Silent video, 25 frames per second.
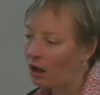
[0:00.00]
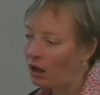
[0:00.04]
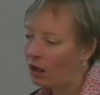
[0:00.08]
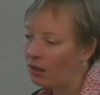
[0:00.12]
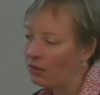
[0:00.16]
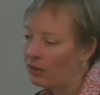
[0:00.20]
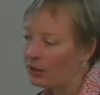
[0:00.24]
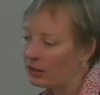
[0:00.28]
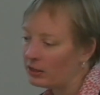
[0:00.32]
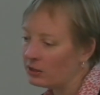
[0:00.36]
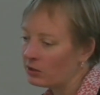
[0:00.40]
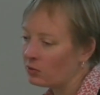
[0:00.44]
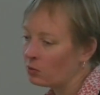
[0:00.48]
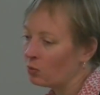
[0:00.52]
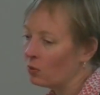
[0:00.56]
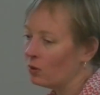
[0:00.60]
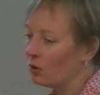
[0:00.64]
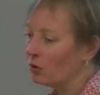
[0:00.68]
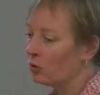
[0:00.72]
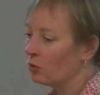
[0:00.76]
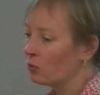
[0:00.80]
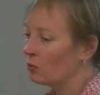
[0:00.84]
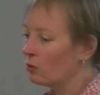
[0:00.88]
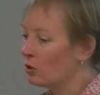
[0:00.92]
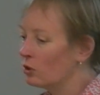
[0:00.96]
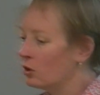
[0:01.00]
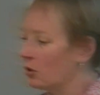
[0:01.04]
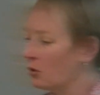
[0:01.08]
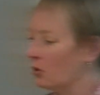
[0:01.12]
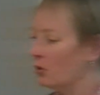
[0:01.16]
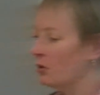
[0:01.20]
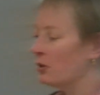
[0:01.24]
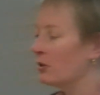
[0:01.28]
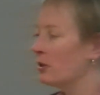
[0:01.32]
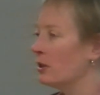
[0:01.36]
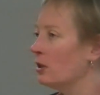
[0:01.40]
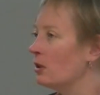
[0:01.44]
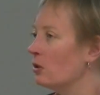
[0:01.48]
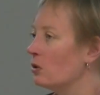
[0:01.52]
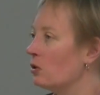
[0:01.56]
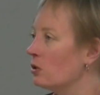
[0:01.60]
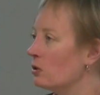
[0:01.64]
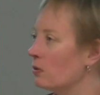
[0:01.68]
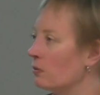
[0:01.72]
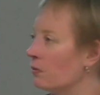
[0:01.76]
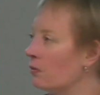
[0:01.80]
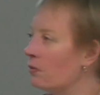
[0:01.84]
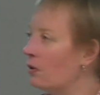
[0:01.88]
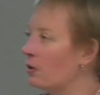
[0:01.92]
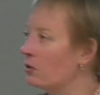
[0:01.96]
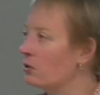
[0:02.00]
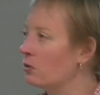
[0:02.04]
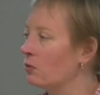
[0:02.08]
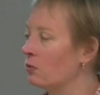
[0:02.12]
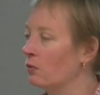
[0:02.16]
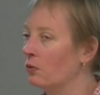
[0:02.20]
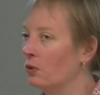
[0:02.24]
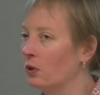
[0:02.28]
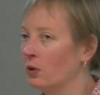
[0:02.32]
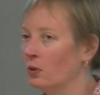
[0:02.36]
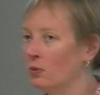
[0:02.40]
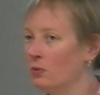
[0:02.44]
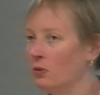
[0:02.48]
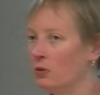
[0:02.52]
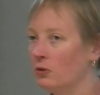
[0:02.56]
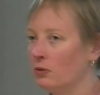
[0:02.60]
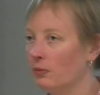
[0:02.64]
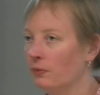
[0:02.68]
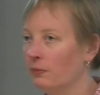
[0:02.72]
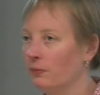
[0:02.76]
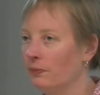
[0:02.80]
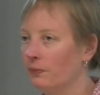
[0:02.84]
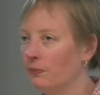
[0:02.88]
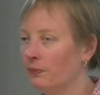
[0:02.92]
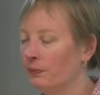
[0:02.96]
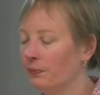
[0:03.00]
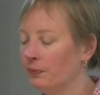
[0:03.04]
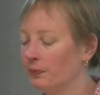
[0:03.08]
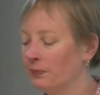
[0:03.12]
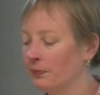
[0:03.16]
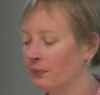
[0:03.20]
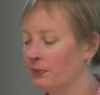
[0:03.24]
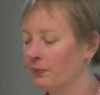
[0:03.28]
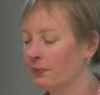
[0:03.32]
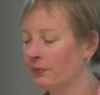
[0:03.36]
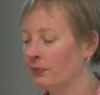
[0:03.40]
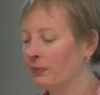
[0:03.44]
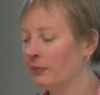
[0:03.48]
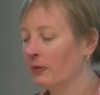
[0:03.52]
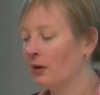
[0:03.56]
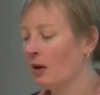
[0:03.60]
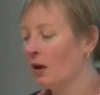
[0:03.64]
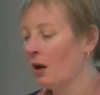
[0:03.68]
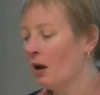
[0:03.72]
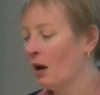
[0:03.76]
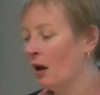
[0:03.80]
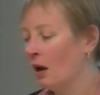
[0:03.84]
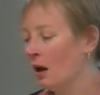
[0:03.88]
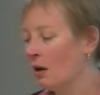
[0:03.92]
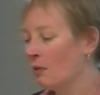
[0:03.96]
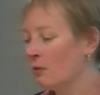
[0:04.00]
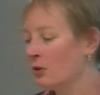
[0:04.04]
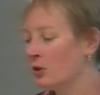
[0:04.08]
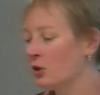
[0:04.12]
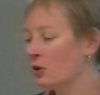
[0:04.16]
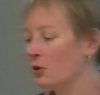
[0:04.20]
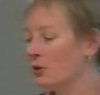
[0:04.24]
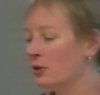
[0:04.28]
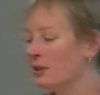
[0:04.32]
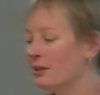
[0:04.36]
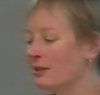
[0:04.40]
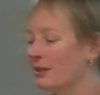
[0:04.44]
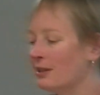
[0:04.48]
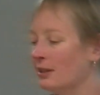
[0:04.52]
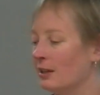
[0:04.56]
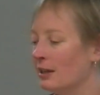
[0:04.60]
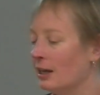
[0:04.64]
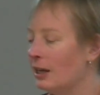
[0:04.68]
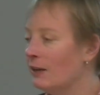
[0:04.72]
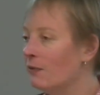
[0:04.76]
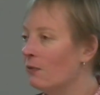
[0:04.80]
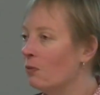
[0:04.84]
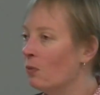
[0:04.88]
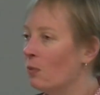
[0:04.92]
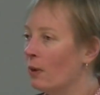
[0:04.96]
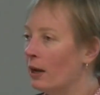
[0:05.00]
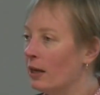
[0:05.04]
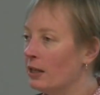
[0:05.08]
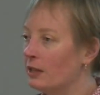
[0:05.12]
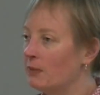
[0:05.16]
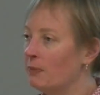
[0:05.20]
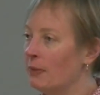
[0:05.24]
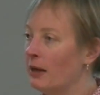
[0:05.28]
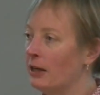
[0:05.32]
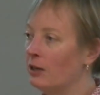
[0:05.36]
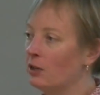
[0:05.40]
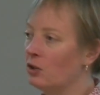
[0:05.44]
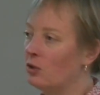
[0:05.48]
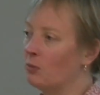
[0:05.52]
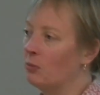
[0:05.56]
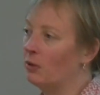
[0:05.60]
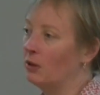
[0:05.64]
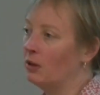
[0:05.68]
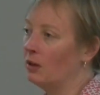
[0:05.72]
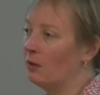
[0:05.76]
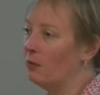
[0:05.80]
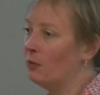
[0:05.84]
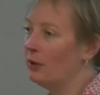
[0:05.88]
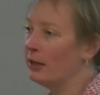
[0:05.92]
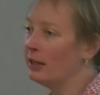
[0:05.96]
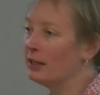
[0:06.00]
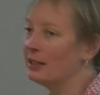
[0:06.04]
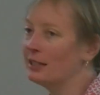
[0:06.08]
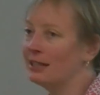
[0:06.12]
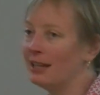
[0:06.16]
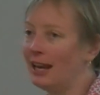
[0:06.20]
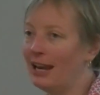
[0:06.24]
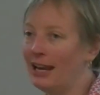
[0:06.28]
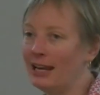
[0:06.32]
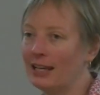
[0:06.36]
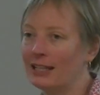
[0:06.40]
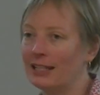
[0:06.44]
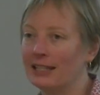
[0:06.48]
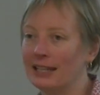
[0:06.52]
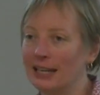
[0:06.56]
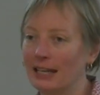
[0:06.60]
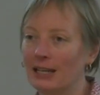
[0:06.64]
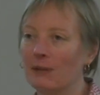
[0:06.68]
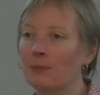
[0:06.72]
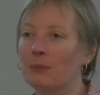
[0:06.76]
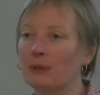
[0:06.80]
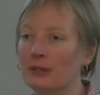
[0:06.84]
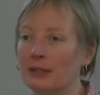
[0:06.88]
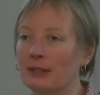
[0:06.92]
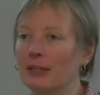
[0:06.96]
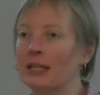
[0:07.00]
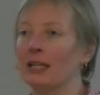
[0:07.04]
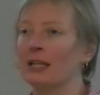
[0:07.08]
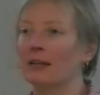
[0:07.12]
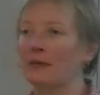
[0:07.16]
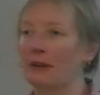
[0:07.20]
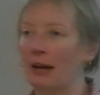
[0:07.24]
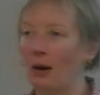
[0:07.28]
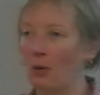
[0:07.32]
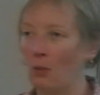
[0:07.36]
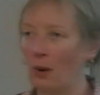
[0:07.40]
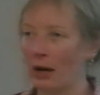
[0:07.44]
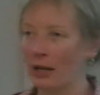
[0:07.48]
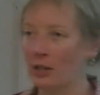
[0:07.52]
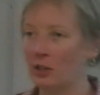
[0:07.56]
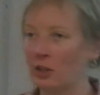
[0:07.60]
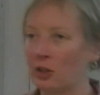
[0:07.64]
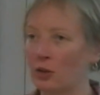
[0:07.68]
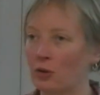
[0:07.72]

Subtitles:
This would reduce the use of fossil fuels. It reduces the need for waste management. If we can take 10% of our waste